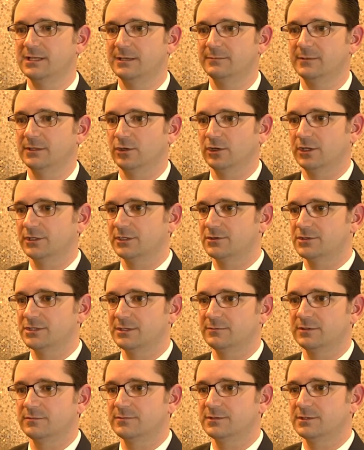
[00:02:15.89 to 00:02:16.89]
them and look at their
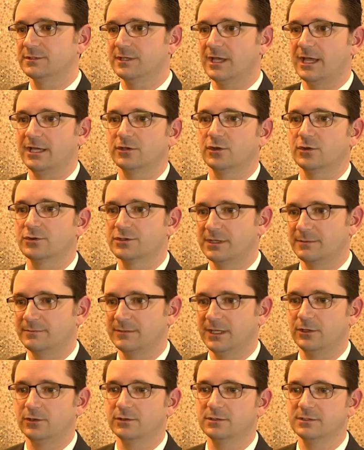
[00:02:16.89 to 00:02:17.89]
symptoms and diagnose them,
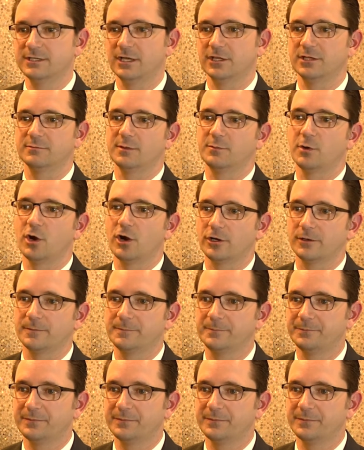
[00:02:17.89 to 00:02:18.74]
they couldn't tell them apart.